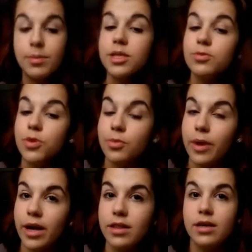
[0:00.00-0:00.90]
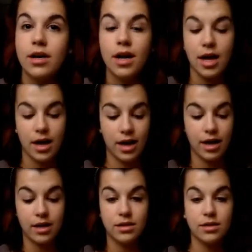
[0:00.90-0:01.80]
much more brighter
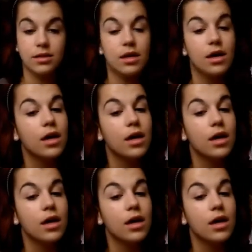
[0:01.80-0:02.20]
and